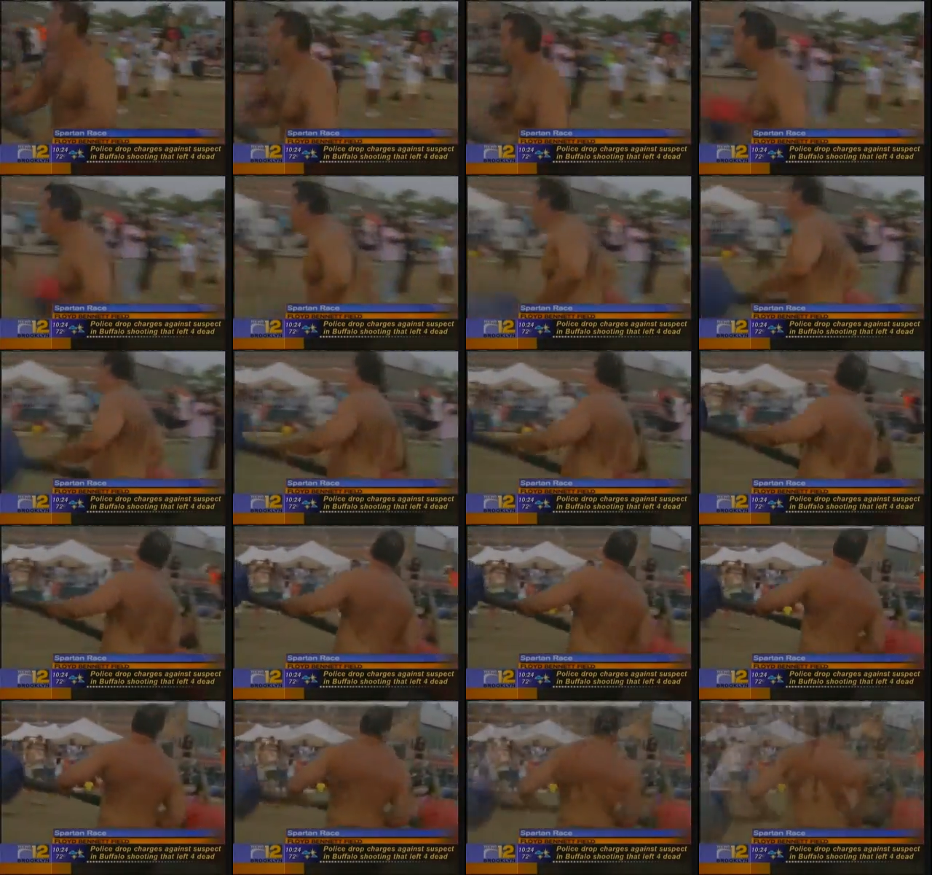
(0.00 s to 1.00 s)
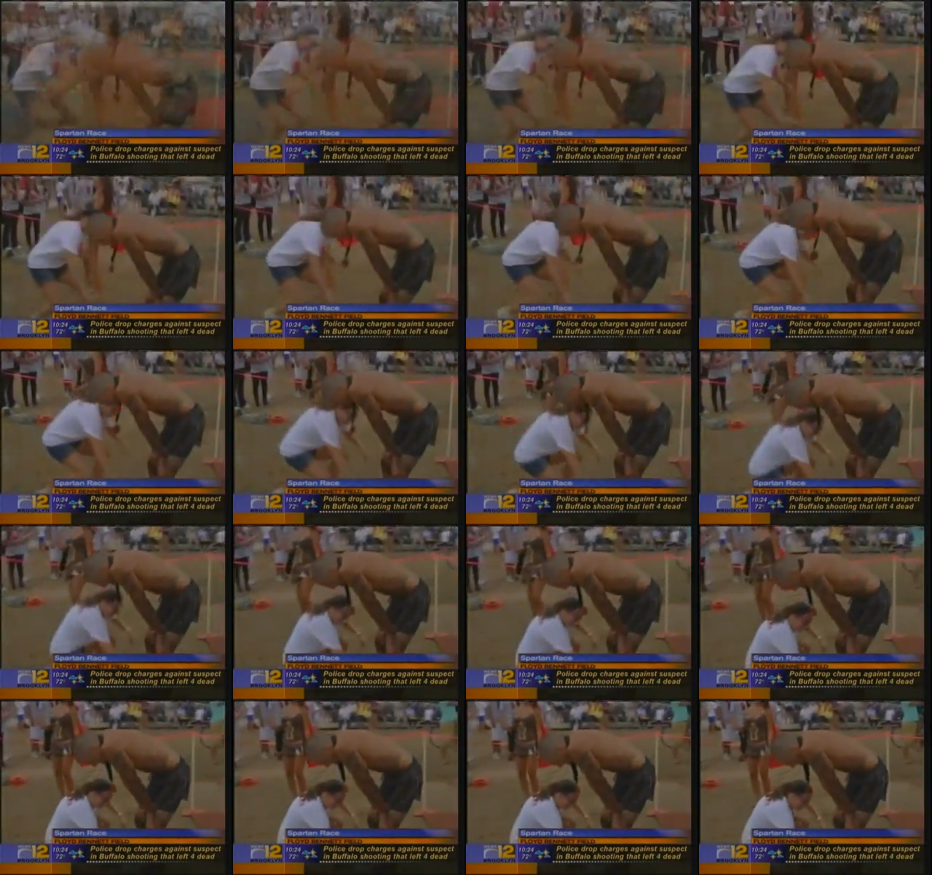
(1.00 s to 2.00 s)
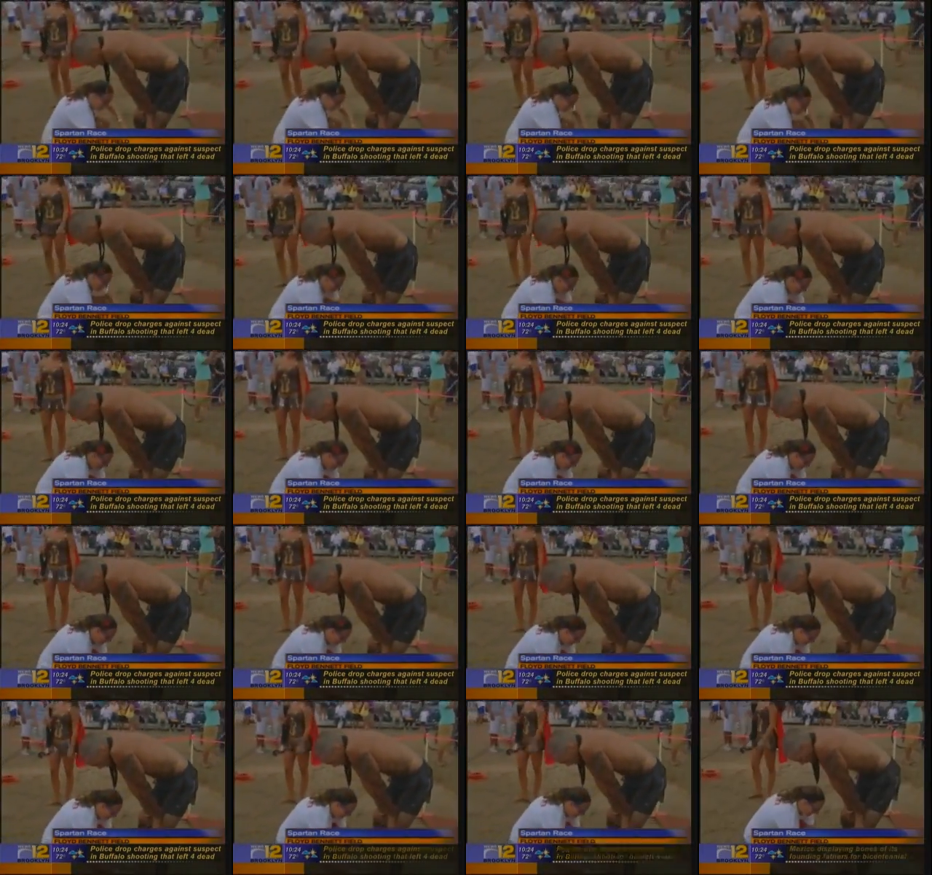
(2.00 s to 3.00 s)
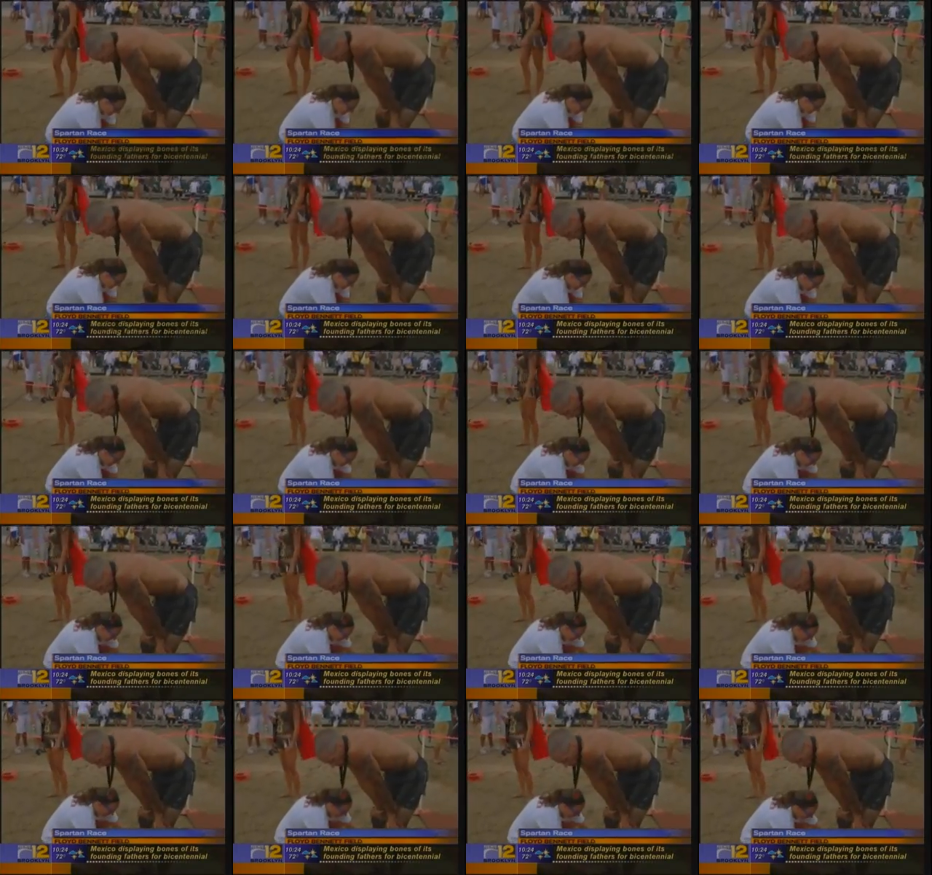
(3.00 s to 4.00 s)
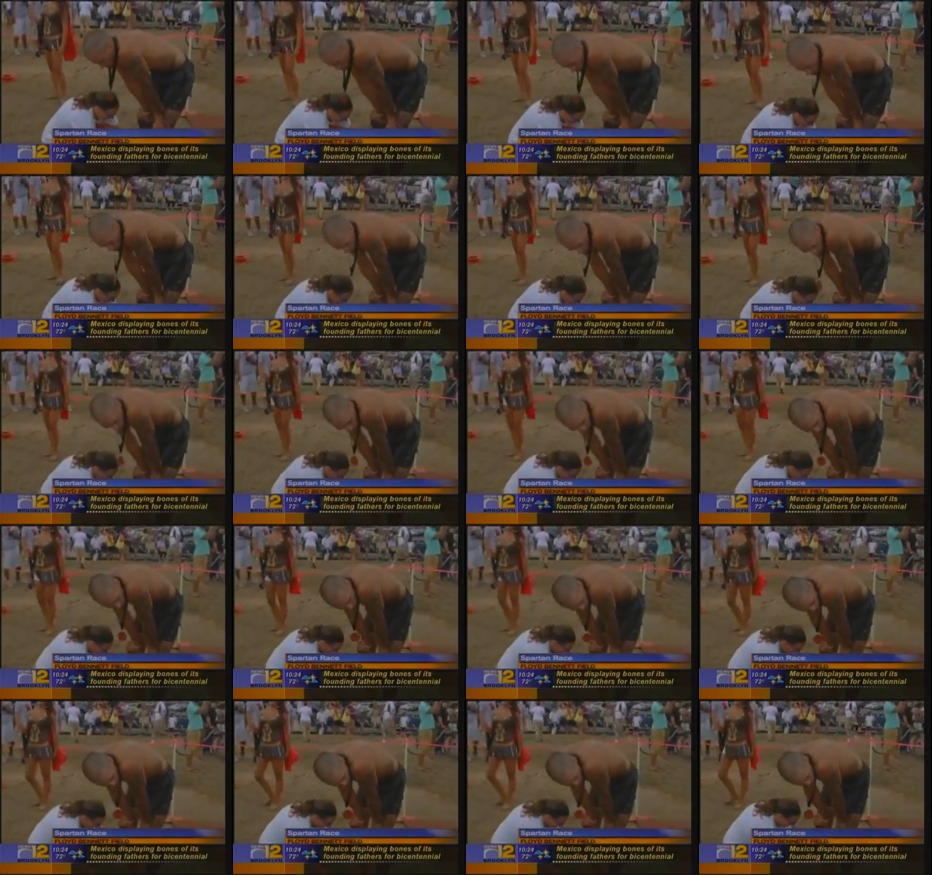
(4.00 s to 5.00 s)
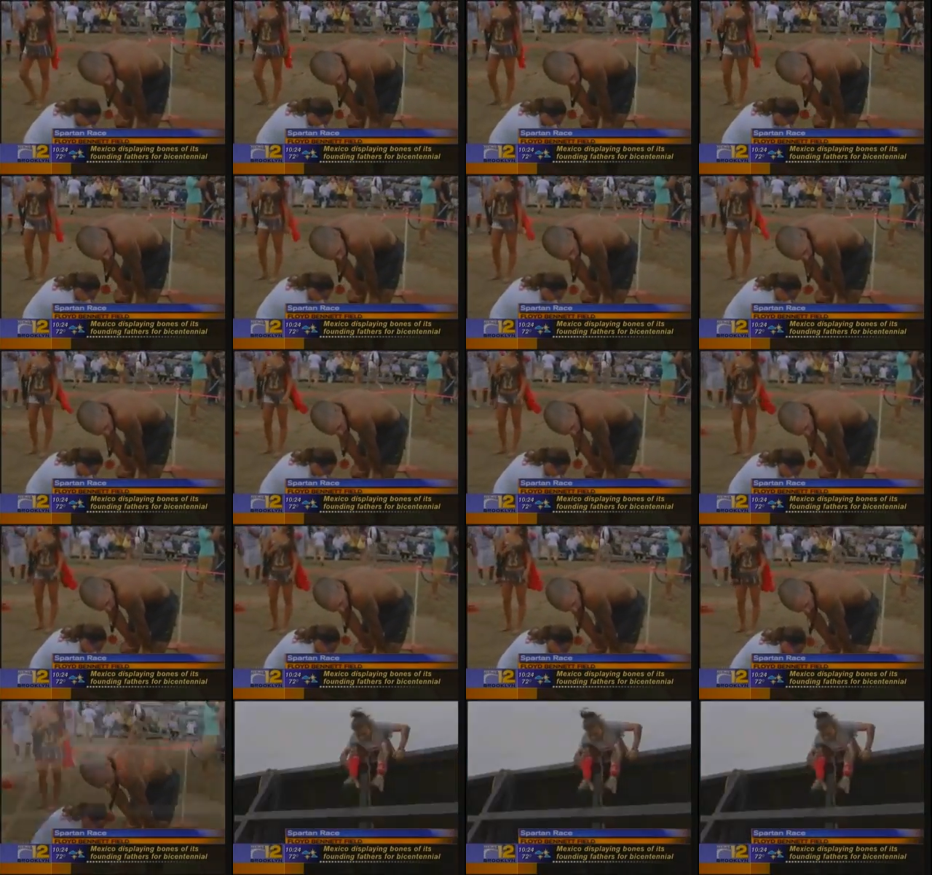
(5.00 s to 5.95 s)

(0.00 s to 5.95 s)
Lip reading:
(no speaker visible)